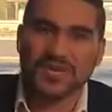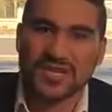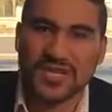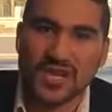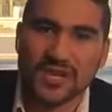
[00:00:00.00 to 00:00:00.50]

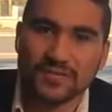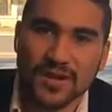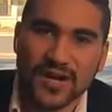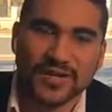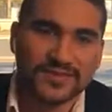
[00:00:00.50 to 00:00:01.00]
see Elon
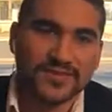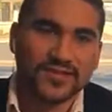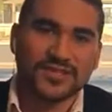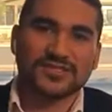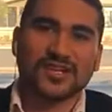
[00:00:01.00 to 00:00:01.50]
Musk,
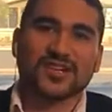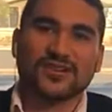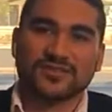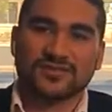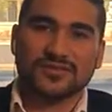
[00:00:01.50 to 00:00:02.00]
all these
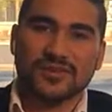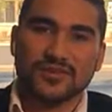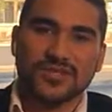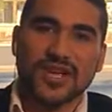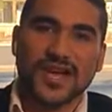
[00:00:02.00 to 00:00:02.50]
other
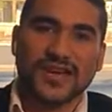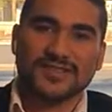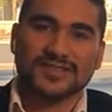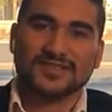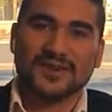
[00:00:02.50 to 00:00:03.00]
huge
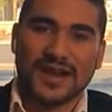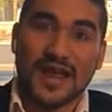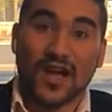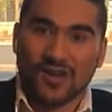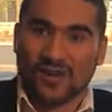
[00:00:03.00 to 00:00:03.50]
guys right
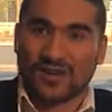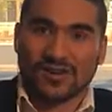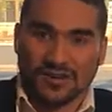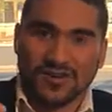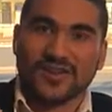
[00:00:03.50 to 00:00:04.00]
now in
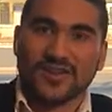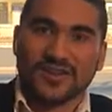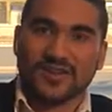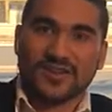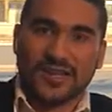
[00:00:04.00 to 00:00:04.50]
our
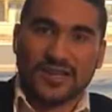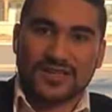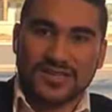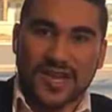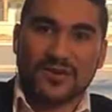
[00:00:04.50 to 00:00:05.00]

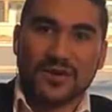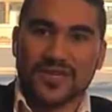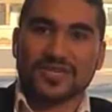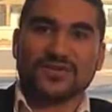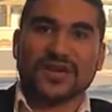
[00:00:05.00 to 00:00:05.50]

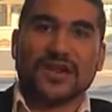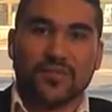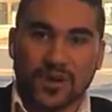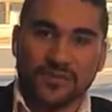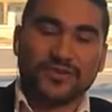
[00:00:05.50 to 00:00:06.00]
generation, right?
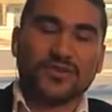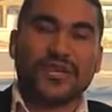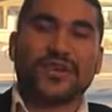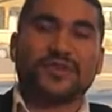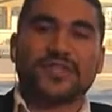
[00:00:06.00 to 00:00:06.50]
Like part of our
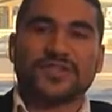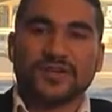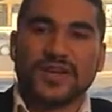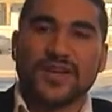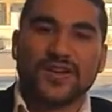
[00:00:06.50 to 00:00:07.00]
generation
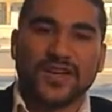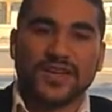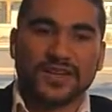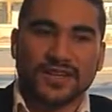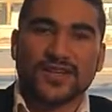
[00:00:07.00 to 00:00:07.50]
right now,
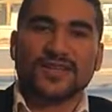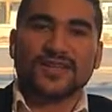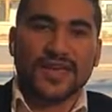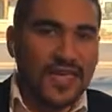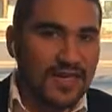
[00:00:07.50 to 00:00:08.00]
and
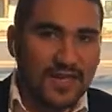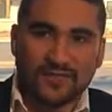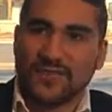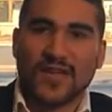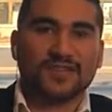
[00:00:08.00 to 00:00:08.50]
they
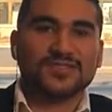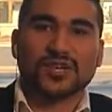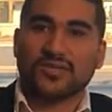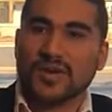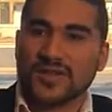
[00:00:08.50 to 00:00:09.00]
have failed
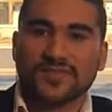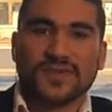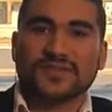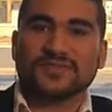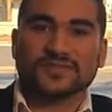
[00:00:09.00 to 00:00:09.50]
so much,
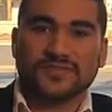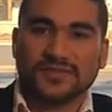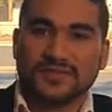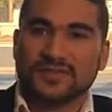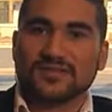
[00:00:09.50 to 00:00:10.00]
man.
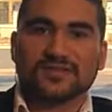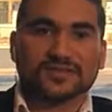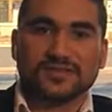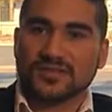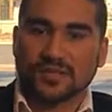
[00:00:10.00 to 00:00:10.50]

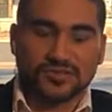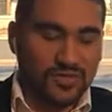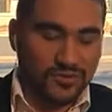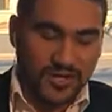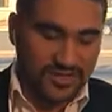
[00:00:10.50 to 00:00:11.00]

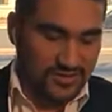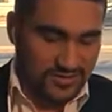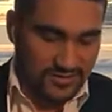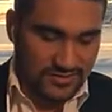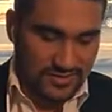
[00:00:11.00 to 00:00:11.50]
So much.
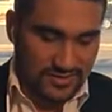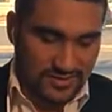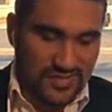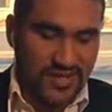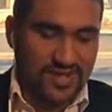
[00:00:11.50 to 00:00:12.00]

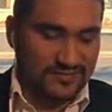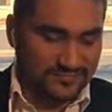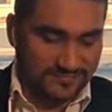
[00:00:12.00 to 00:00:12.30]
Yeah.